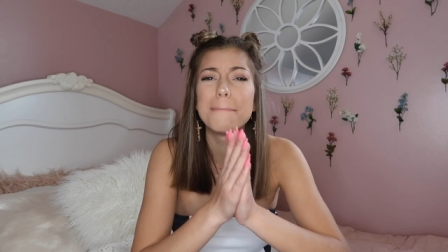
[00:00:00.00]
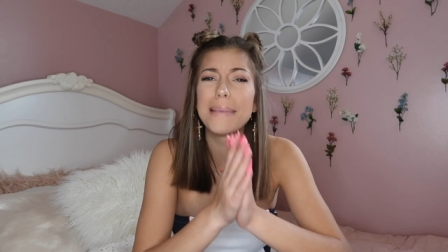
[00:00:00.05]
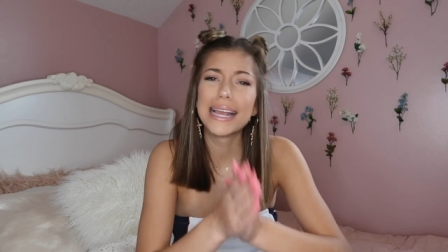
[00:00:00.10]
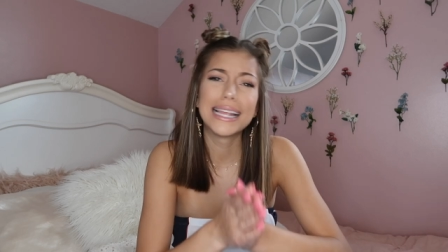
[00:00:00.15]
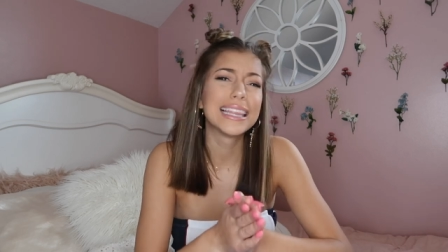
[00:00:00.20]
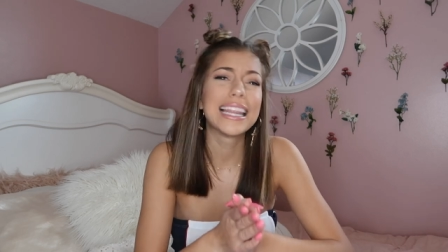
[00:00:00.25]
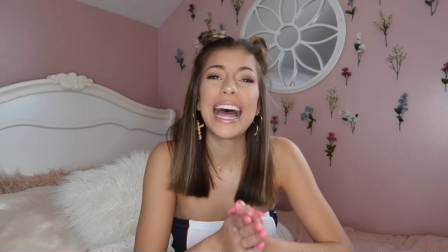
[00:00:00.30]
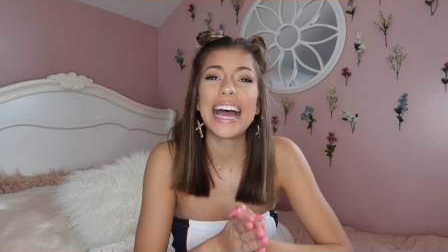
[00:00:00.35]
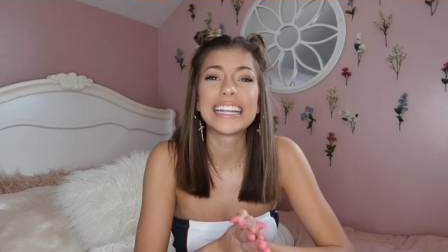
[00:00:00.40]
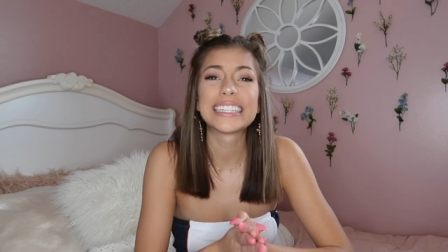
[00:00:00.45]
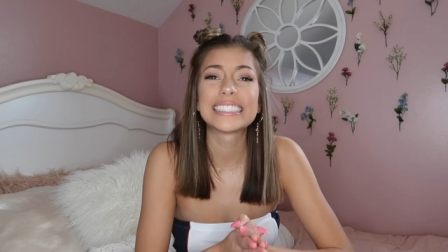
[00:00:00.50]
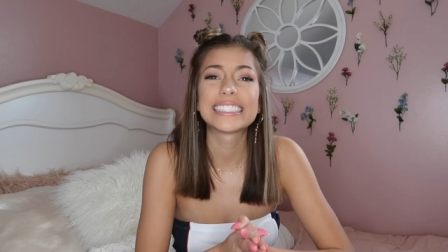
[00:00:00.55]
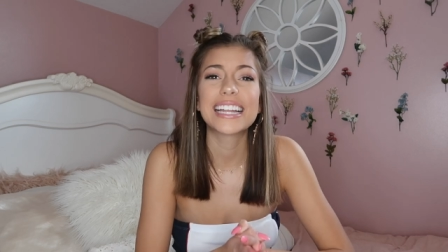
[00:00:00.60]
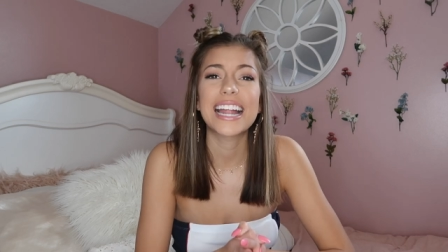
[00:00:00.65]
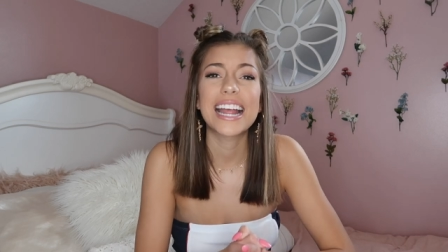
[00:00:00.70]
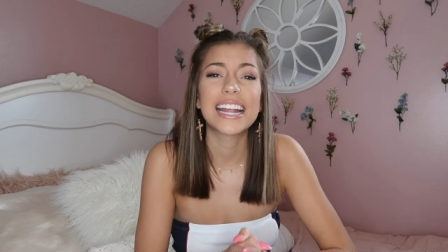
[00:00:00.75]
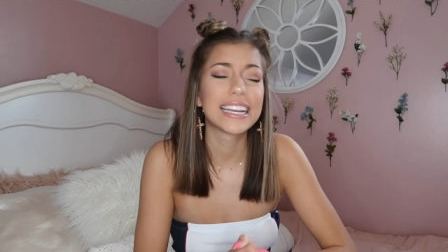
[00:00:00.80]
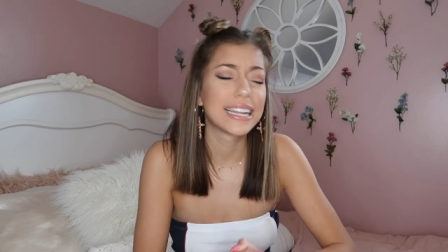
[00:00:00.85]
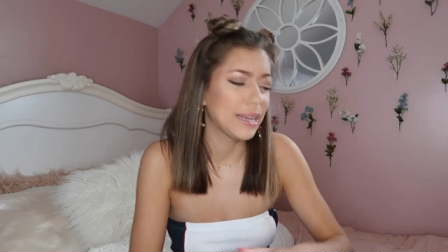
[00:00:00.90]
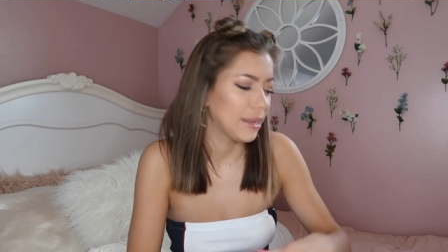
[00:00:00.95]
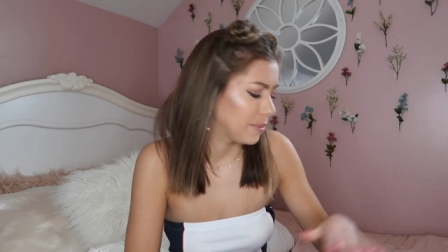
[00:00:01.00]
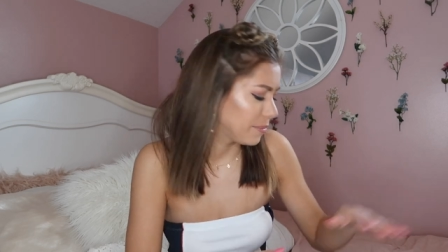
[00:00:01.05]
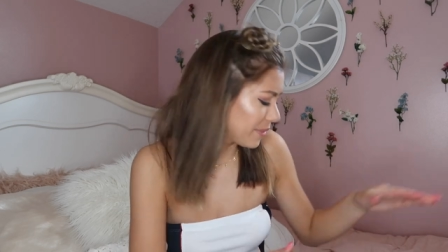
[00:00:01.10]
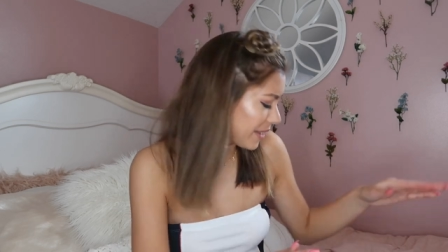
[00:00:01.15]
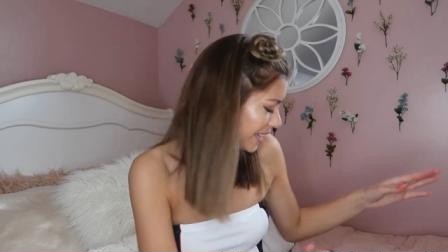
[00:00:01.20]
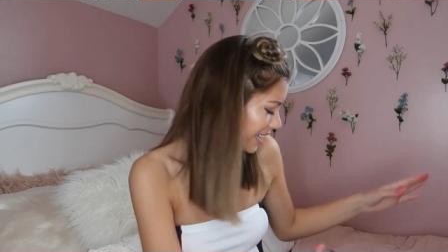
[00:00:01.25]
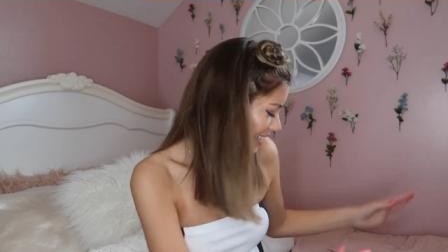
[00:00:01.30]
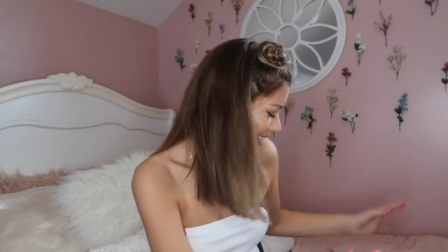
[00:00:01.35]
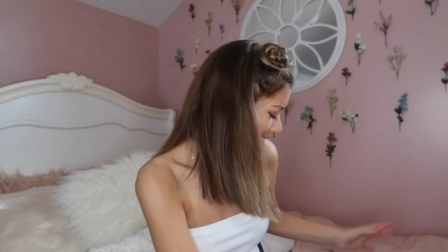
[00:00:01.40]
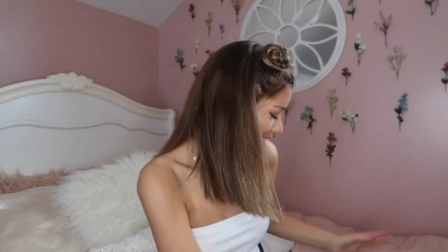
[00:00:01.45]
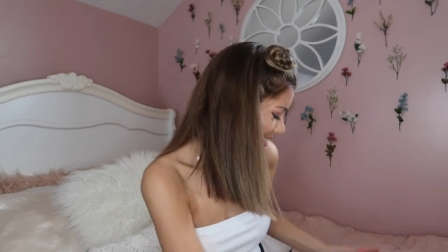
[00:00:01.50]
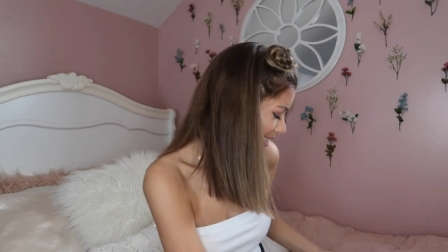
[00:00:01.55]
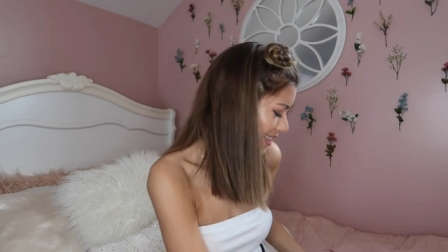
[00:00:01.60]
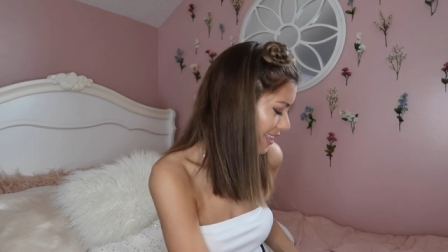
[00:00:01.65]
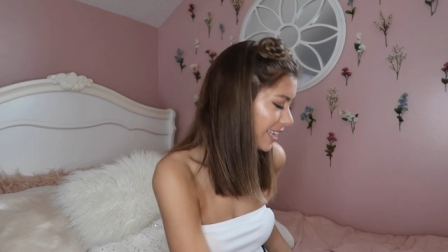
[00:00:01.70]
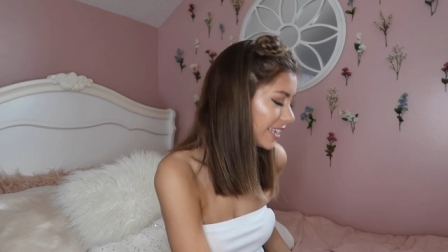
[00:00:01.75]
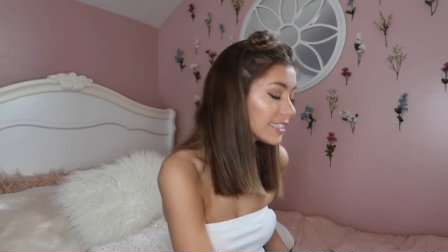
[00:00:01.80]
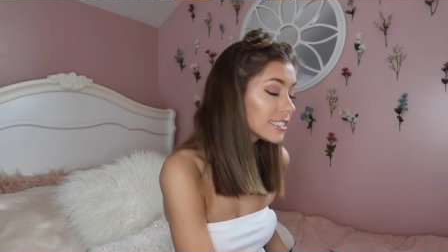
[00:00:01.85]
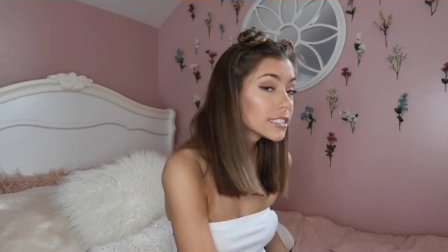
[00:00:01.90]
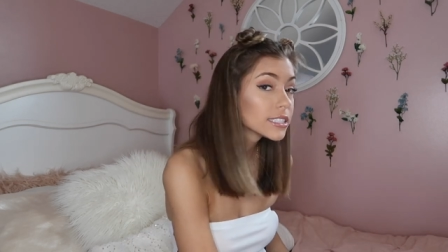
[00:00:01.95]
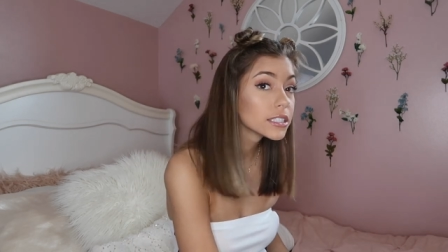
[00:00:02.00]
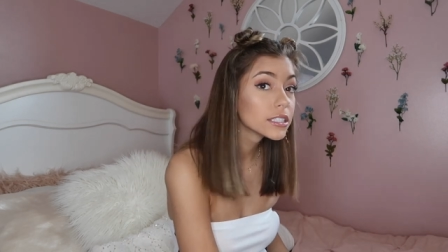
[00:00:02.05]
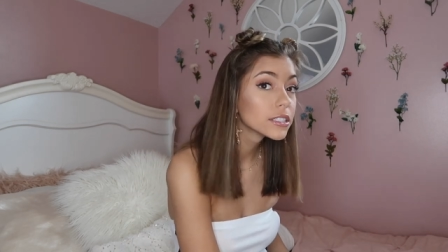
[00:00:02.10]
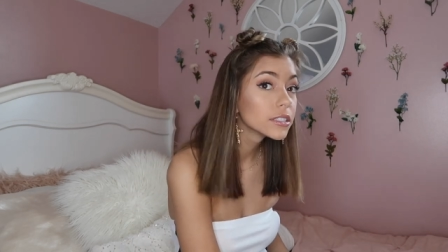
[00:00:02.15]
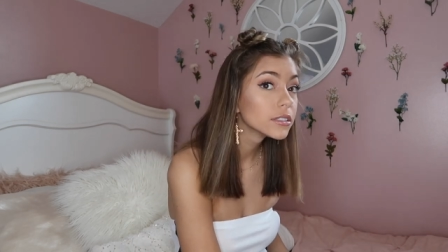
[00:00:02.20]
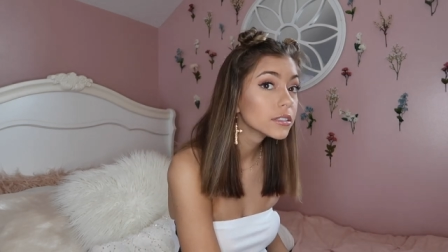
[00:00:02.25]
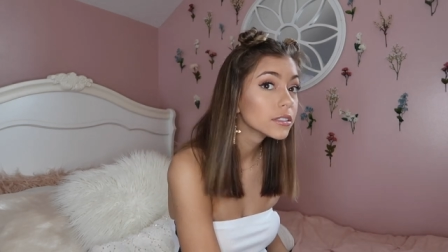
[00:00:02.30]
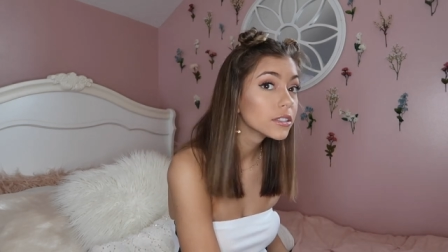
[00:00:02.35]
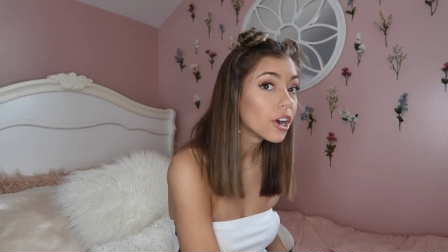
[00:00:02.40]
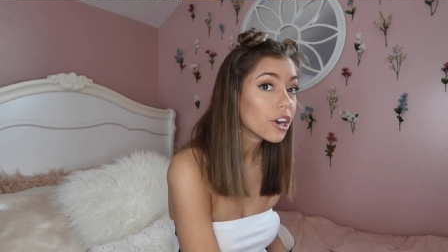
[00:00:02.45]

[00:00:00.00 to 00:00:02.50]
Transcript: My last item is this.